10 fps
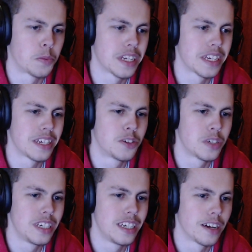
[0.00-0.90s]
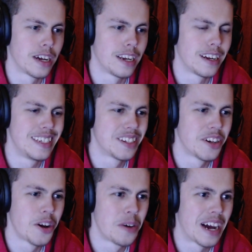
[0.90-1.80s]
really intrigued. I, I need to
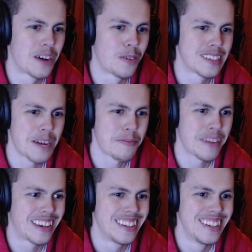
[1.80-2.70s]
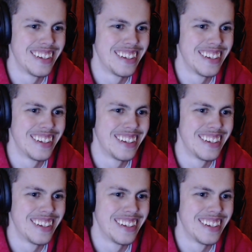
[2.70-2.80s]
know now what's happening.